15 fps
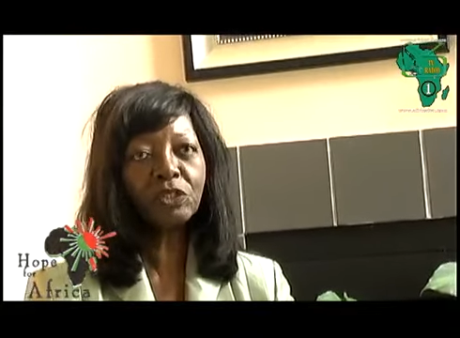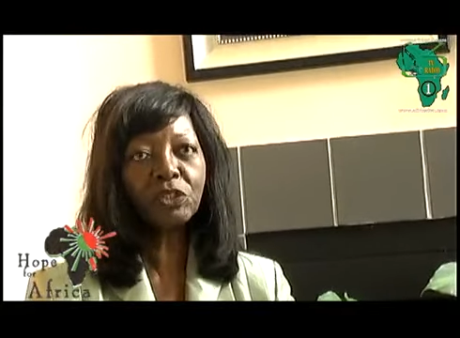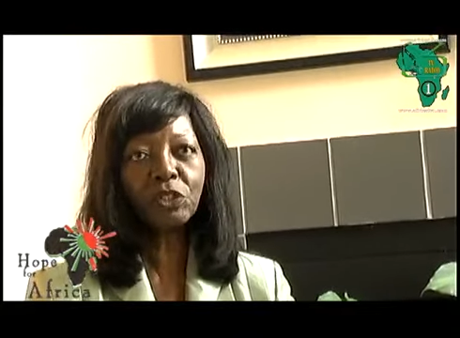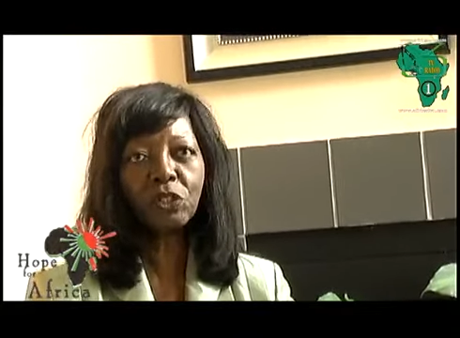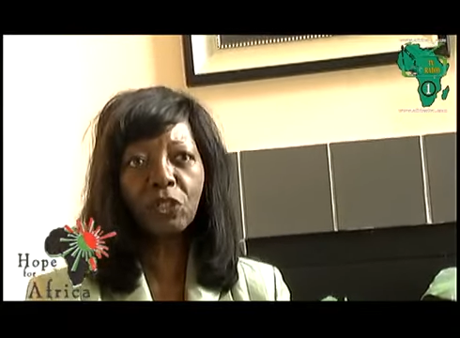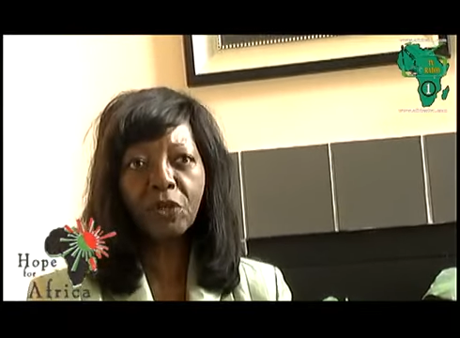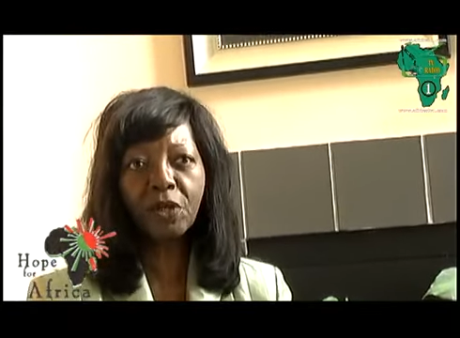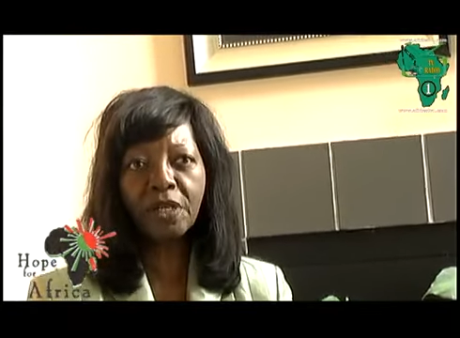to
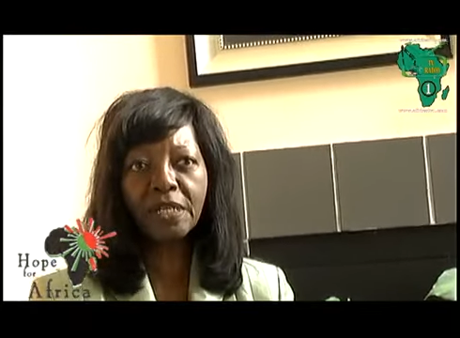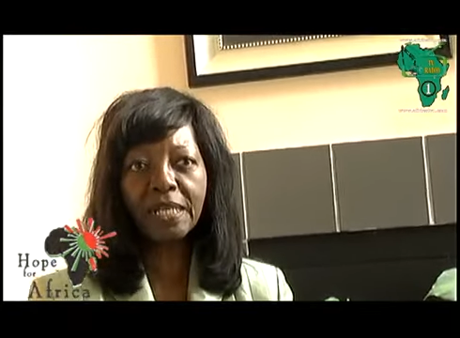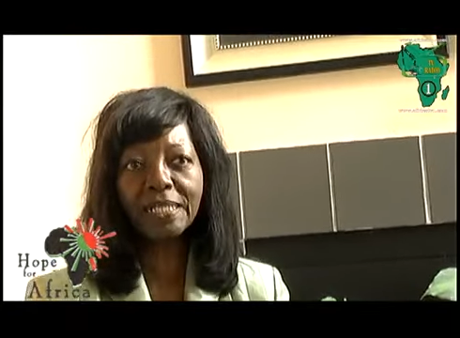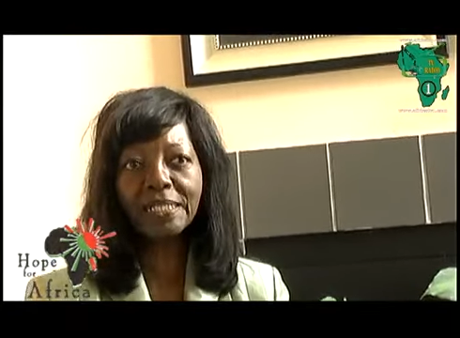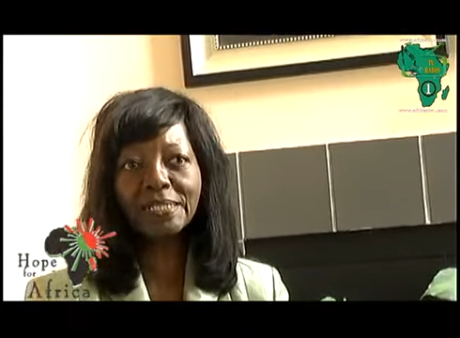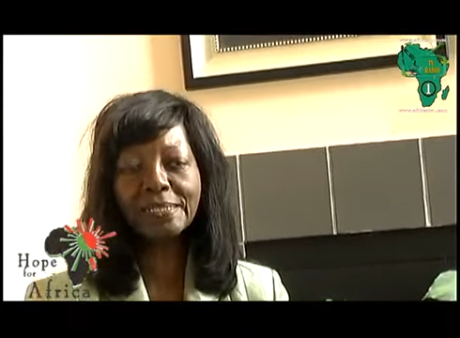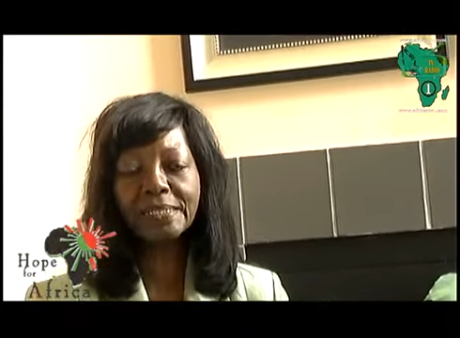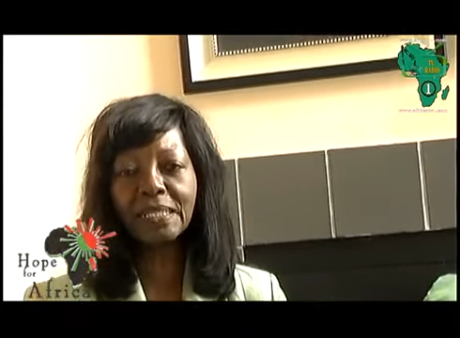learn
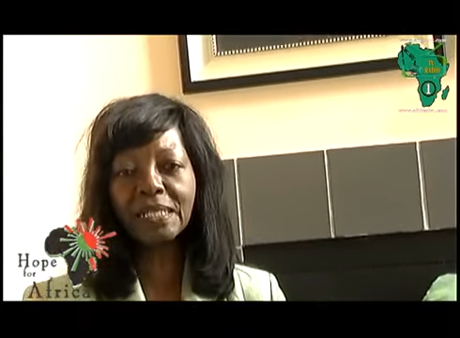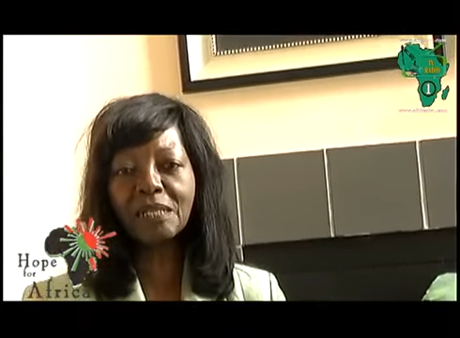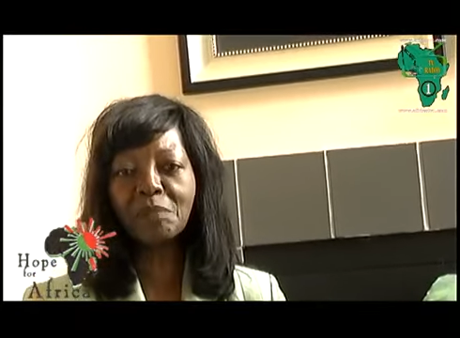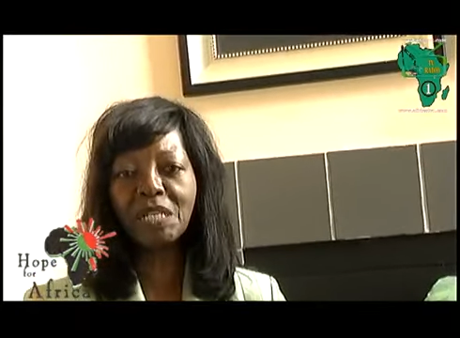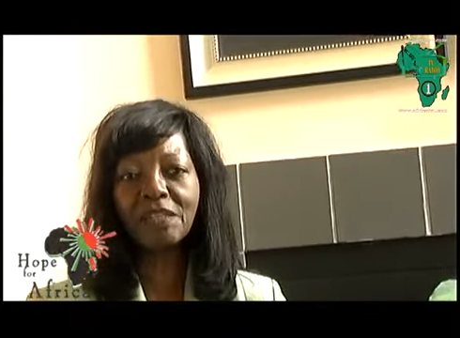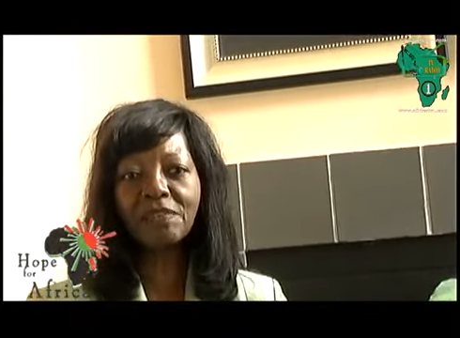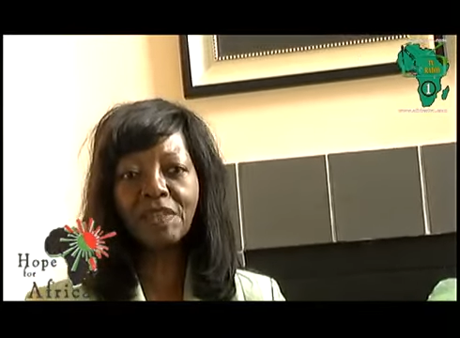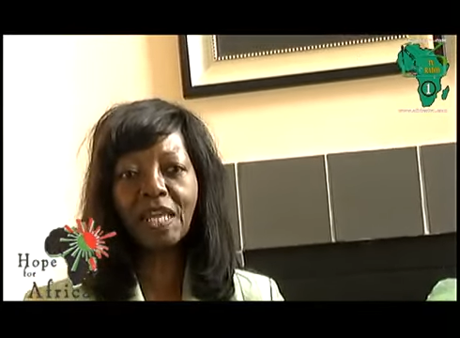and to study
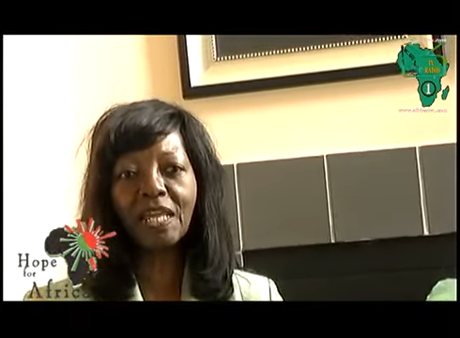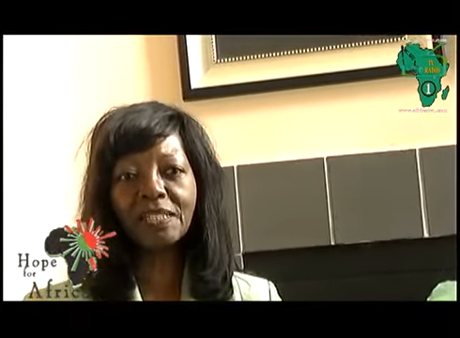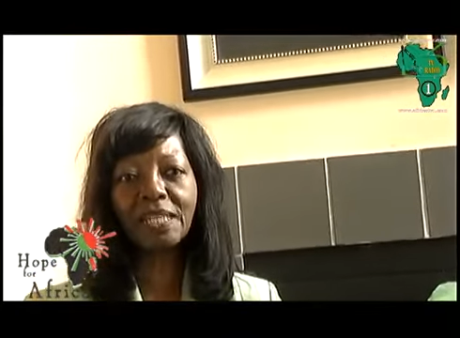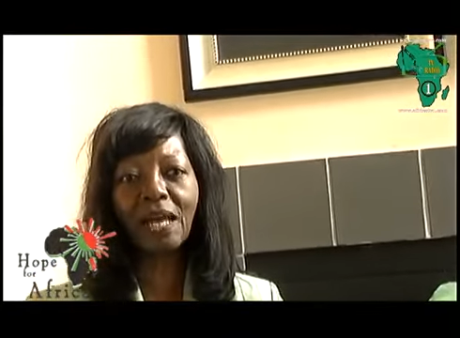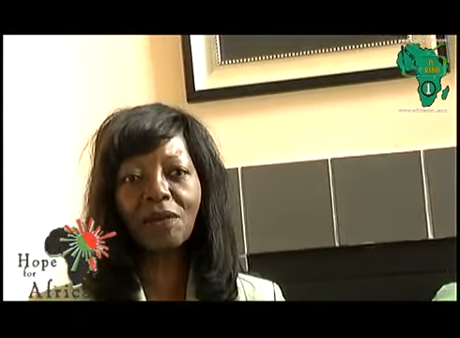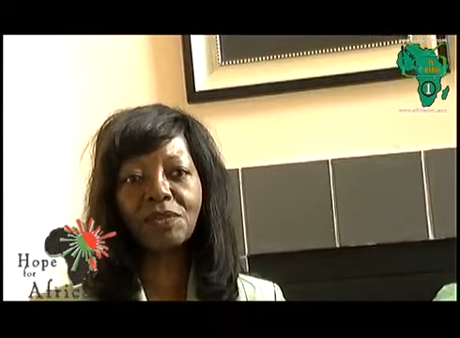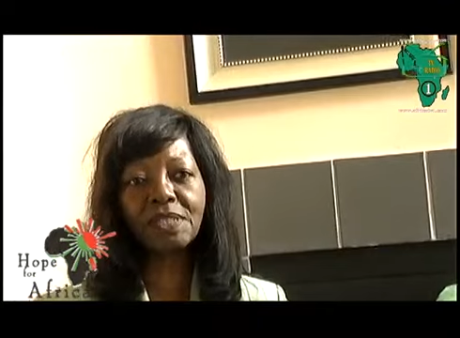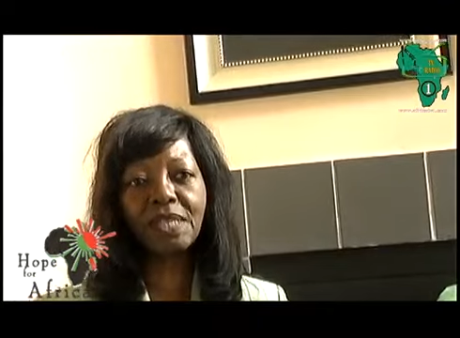many things
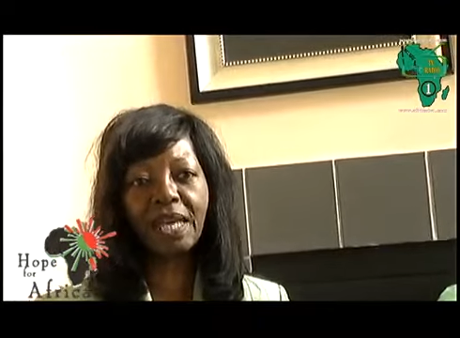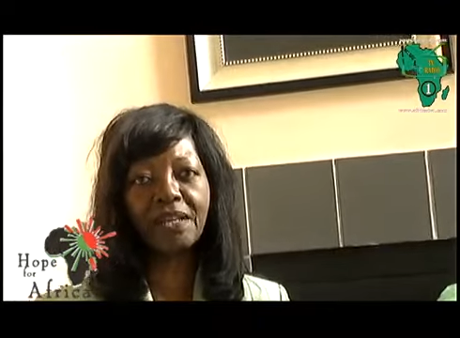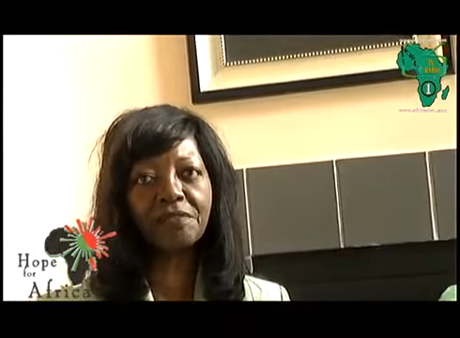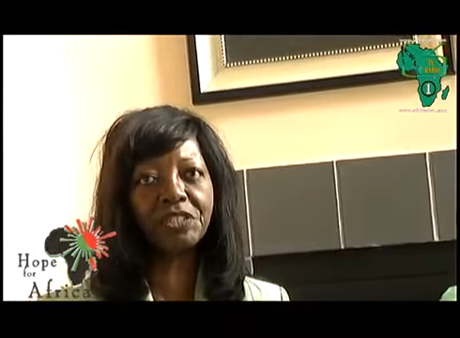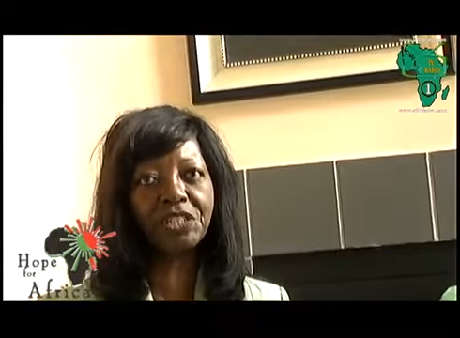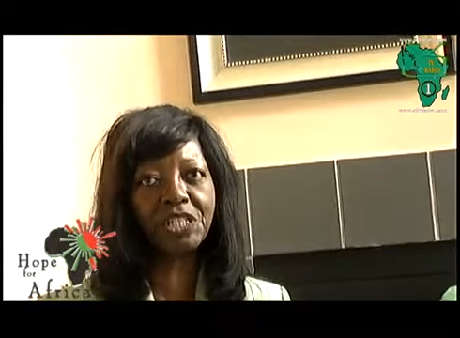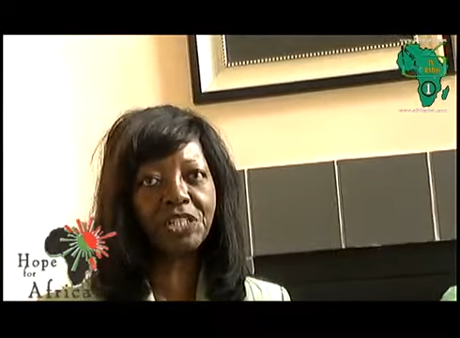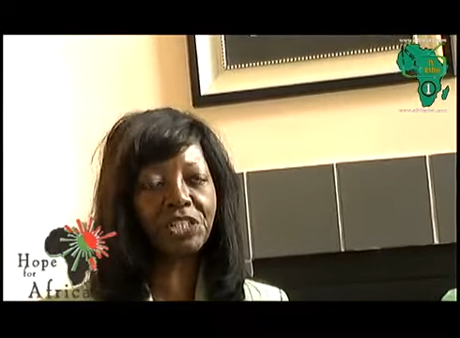outside of
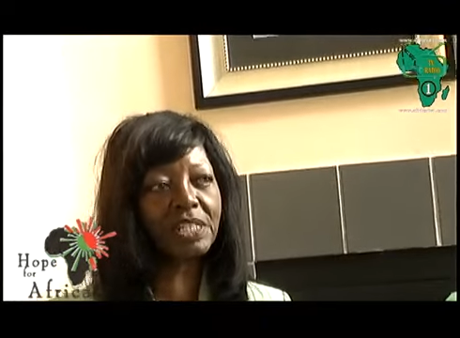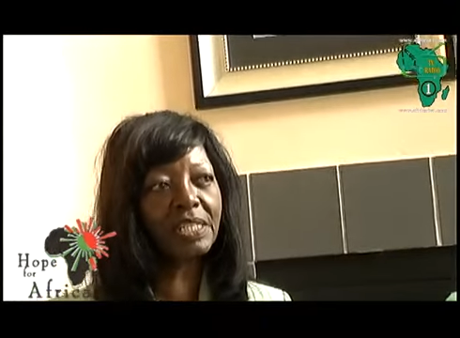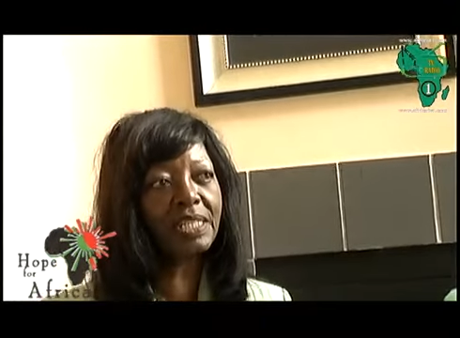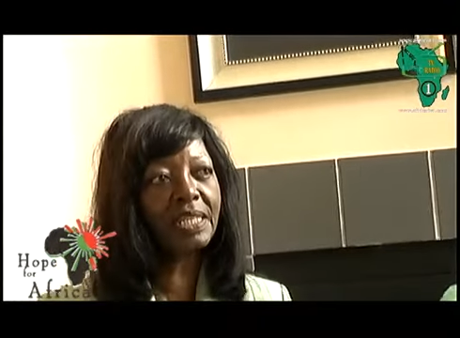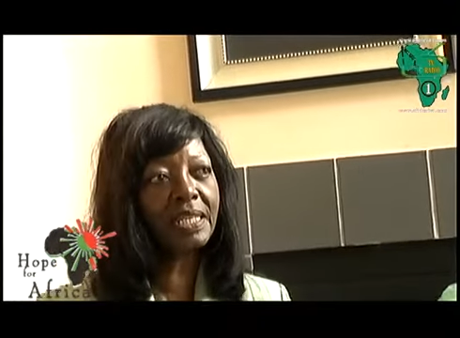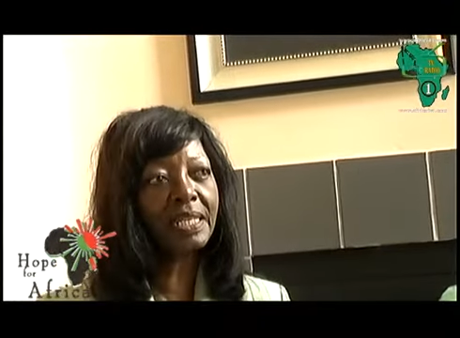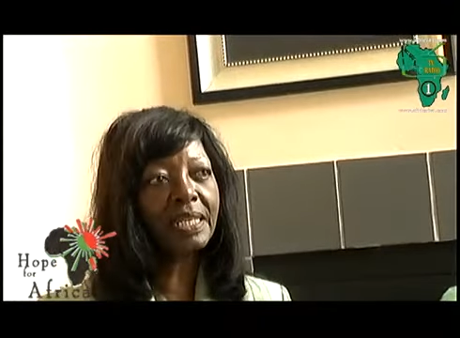teaching.